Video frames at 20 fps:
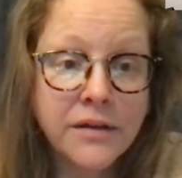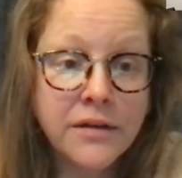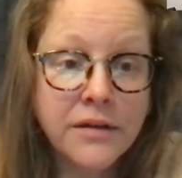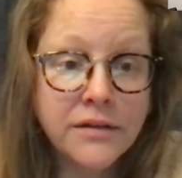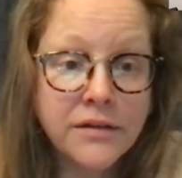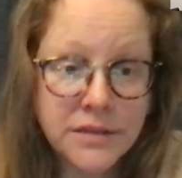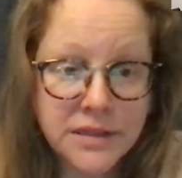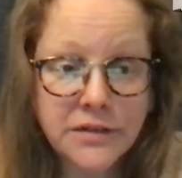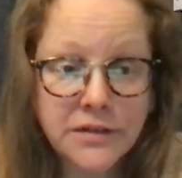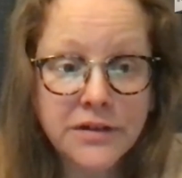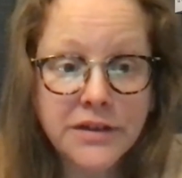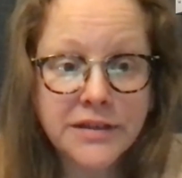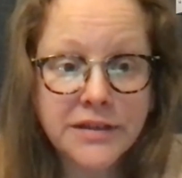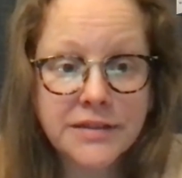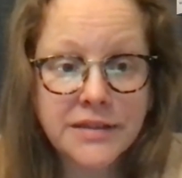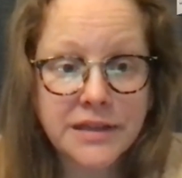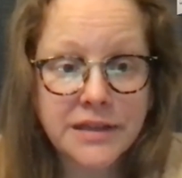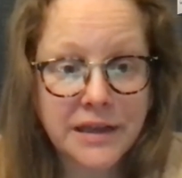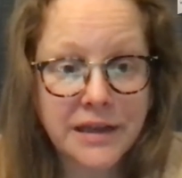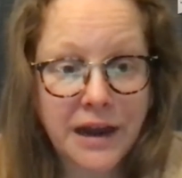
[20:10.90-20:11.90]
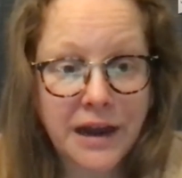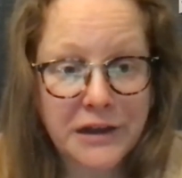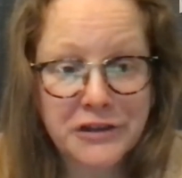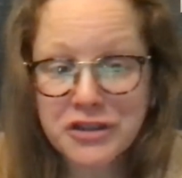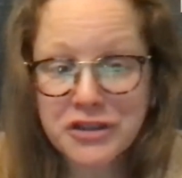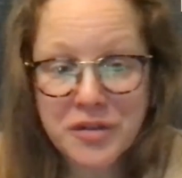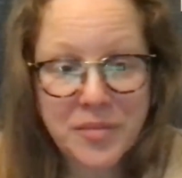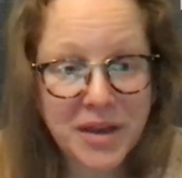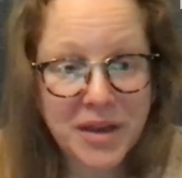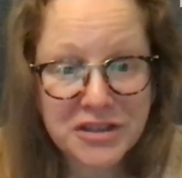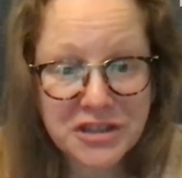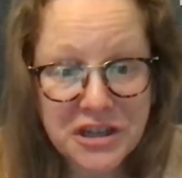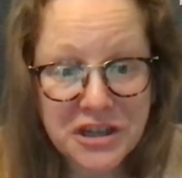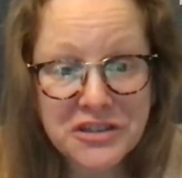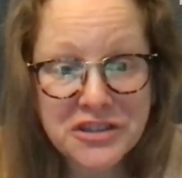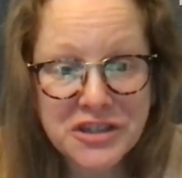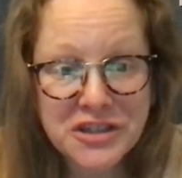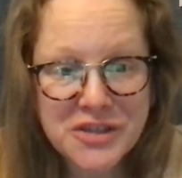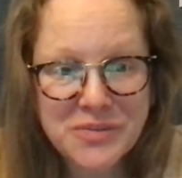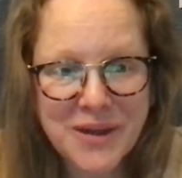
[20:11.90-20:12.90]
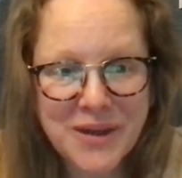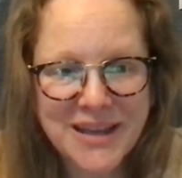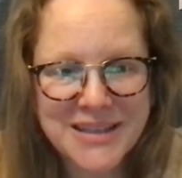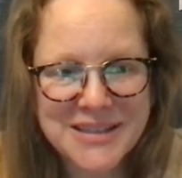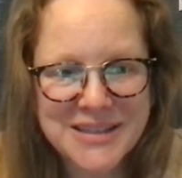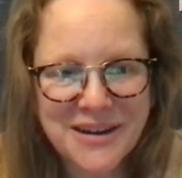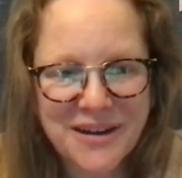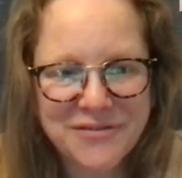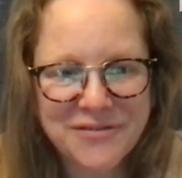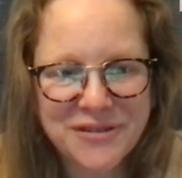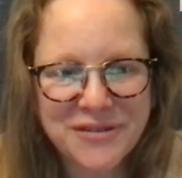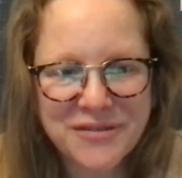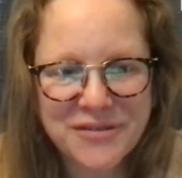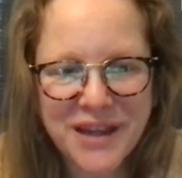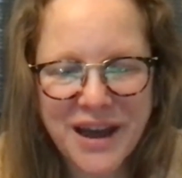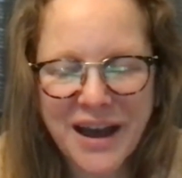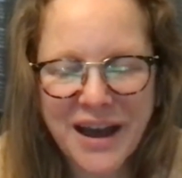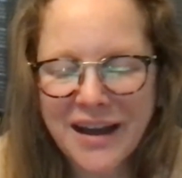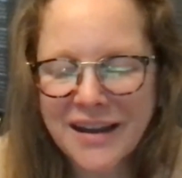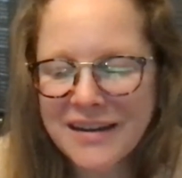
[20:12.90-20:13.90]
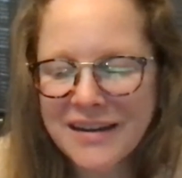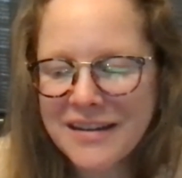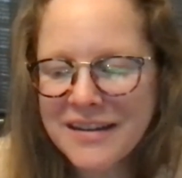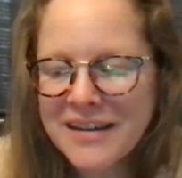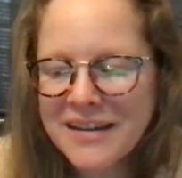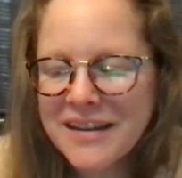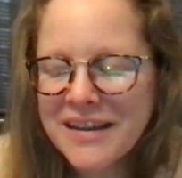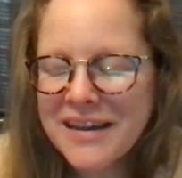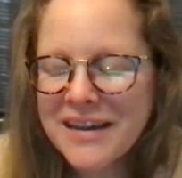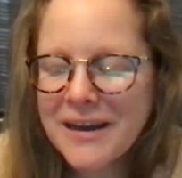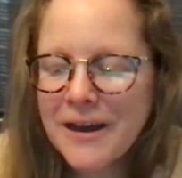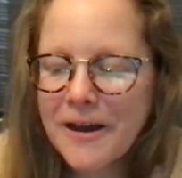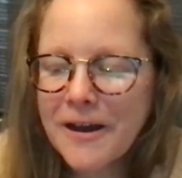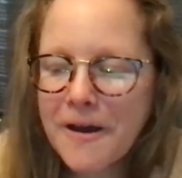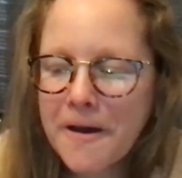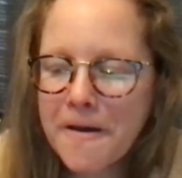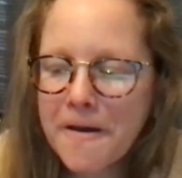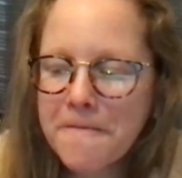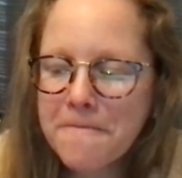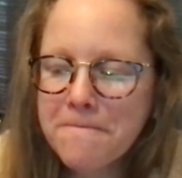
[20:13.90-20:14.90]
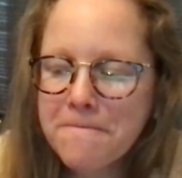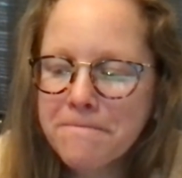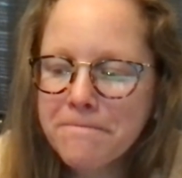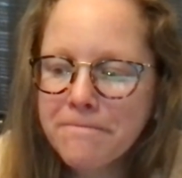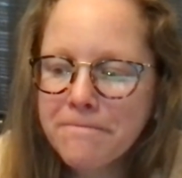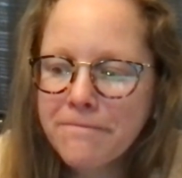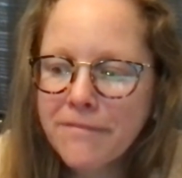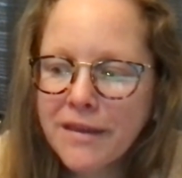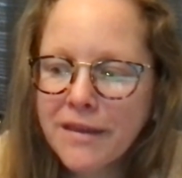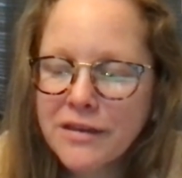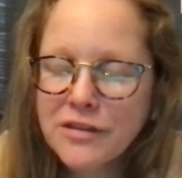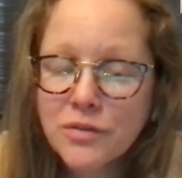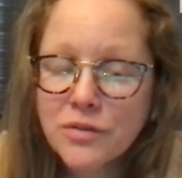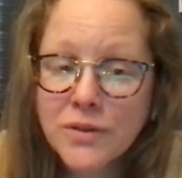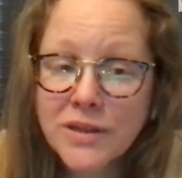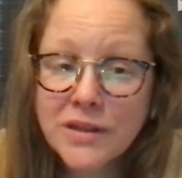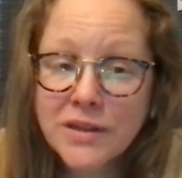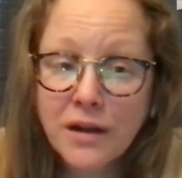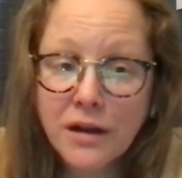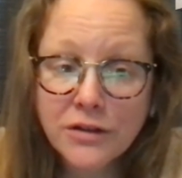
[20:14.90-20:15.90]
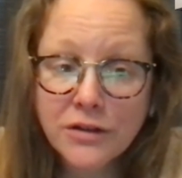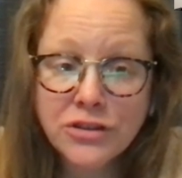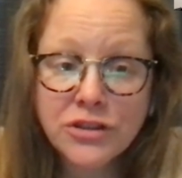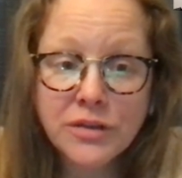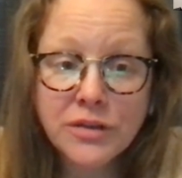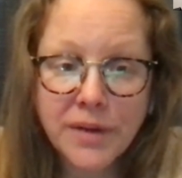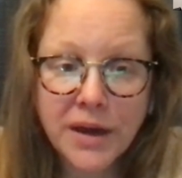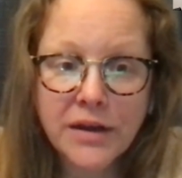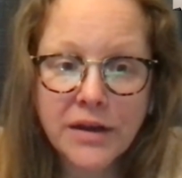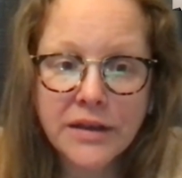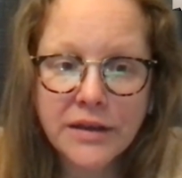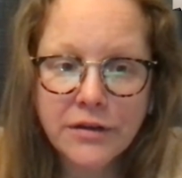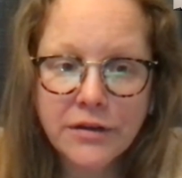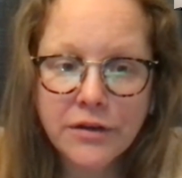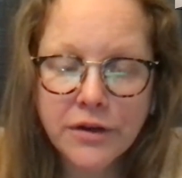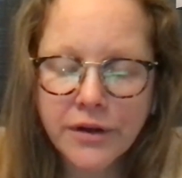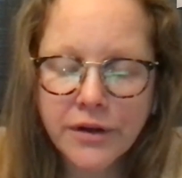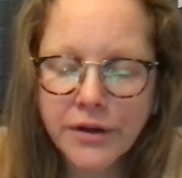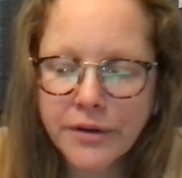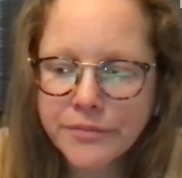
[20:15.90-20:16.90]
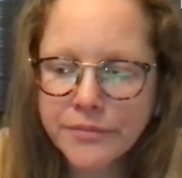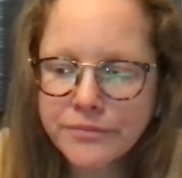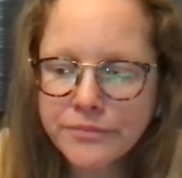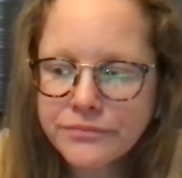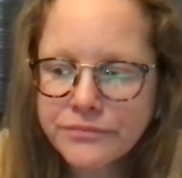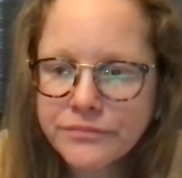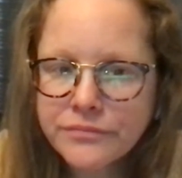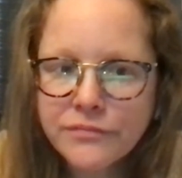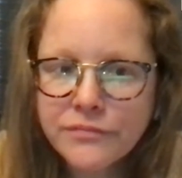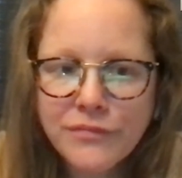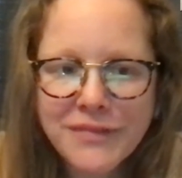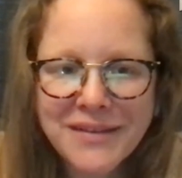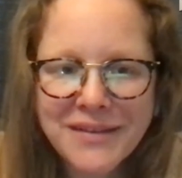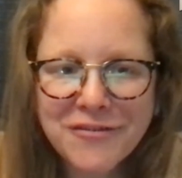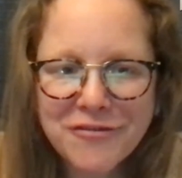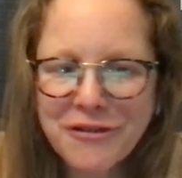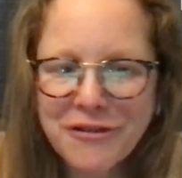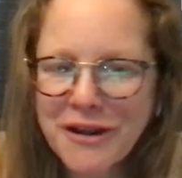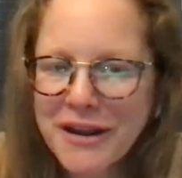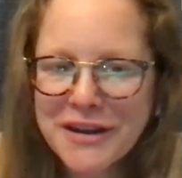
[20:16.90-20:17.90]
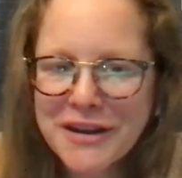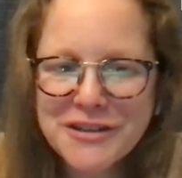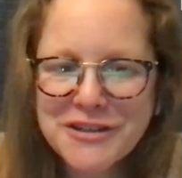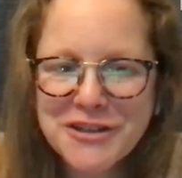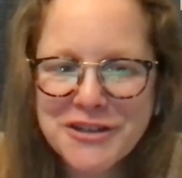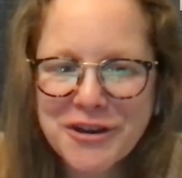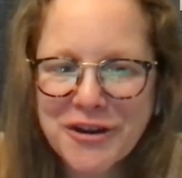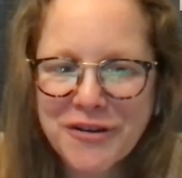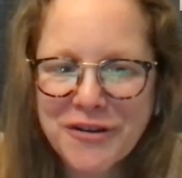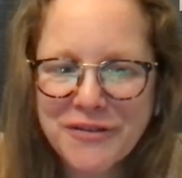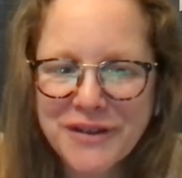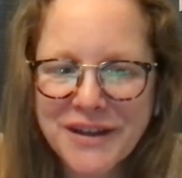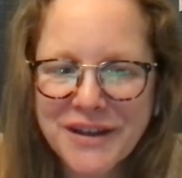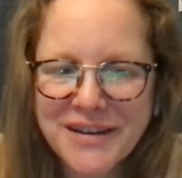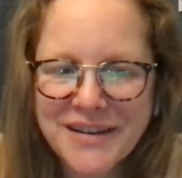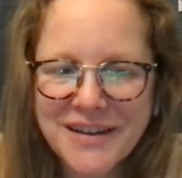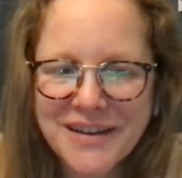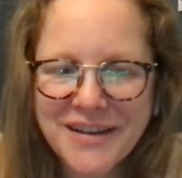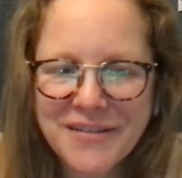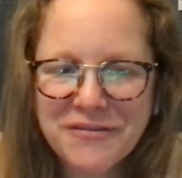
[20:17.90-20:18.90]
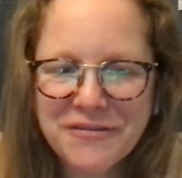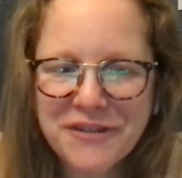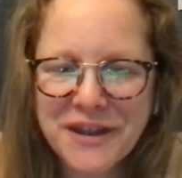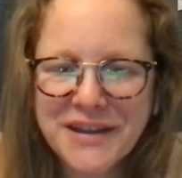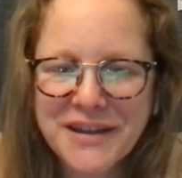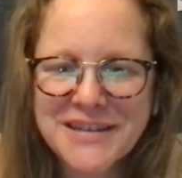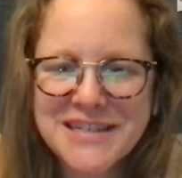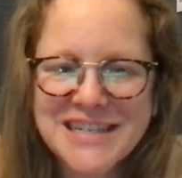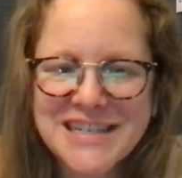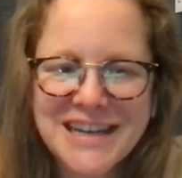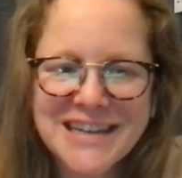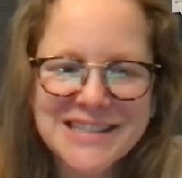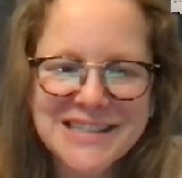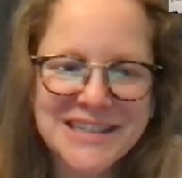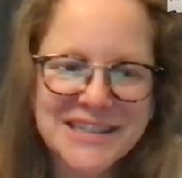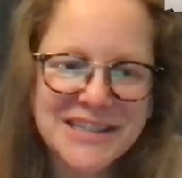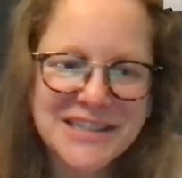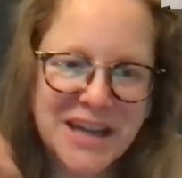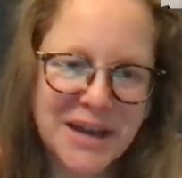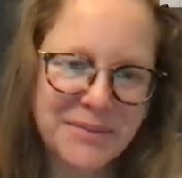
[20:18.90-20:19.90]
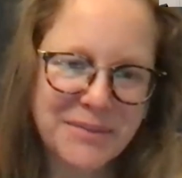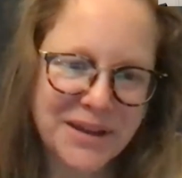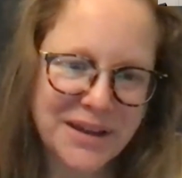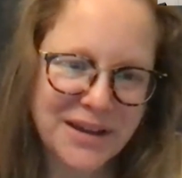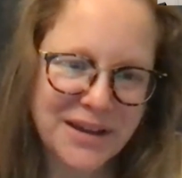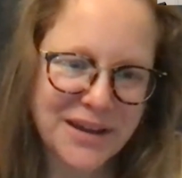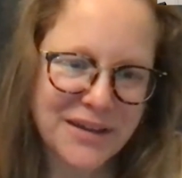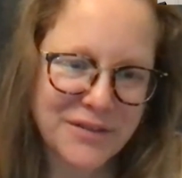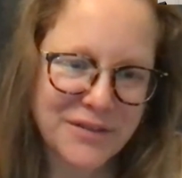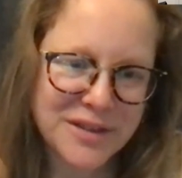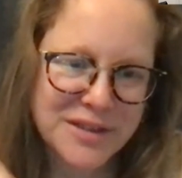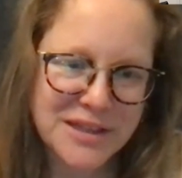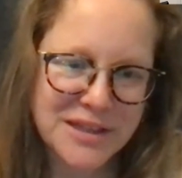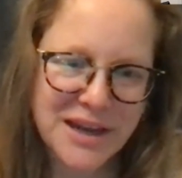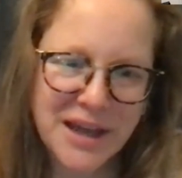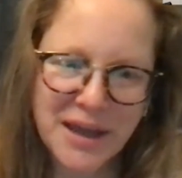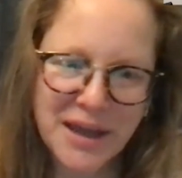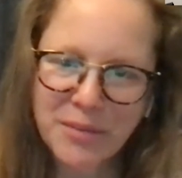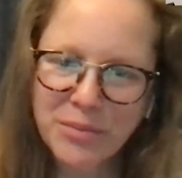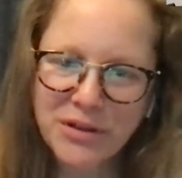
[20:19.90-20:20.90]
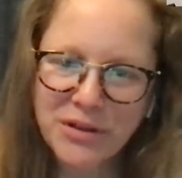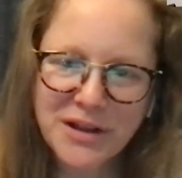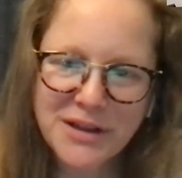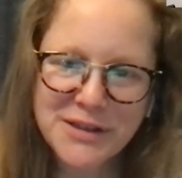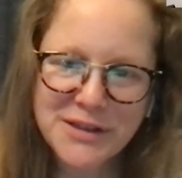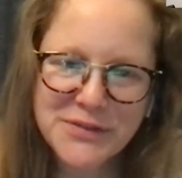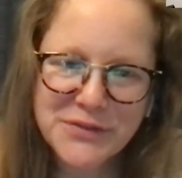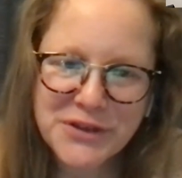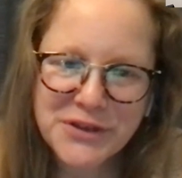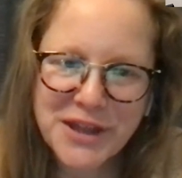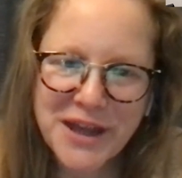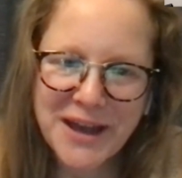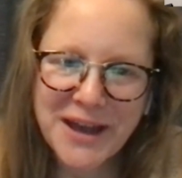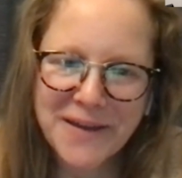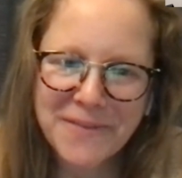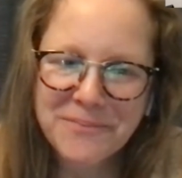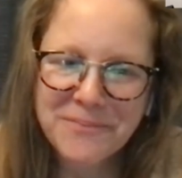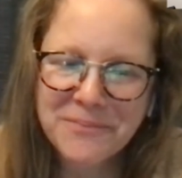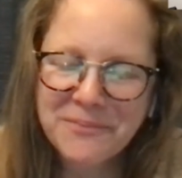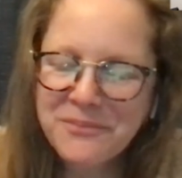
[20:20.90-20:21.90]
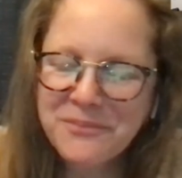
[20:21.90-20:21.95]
seriously and actually make changes based off of that. And so we launched about a year ago, right into COVID. A fantastic timing. I give us an A+ for that.